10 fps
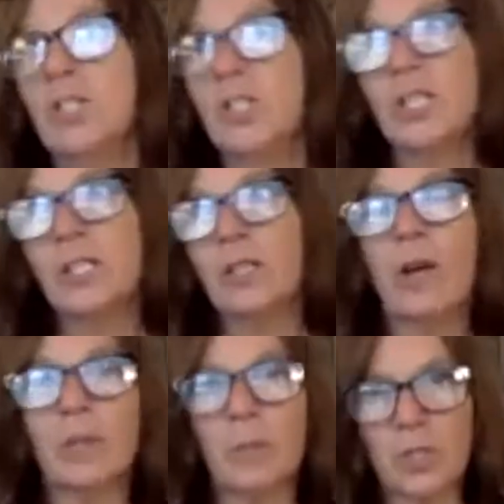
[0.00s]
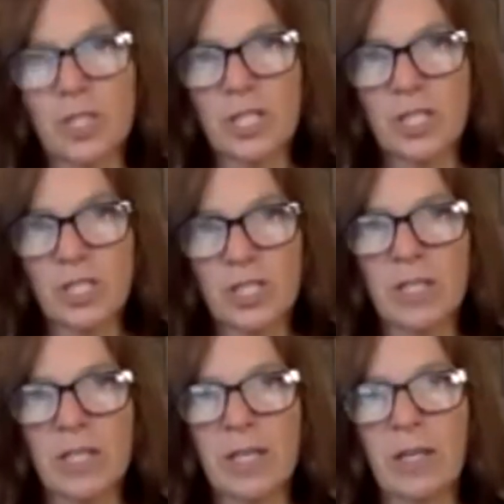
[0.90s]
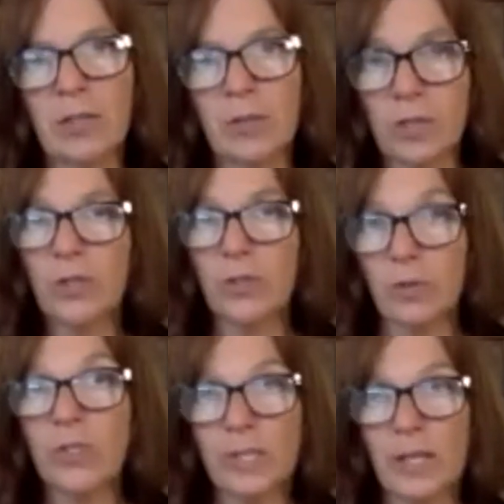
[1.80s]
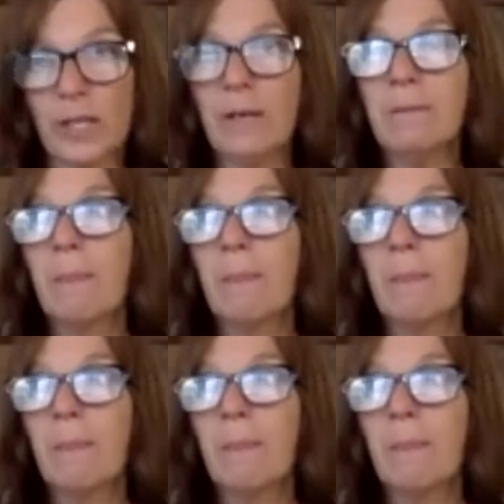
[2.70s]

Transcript: she's incredible. She teaches in the Calgary University,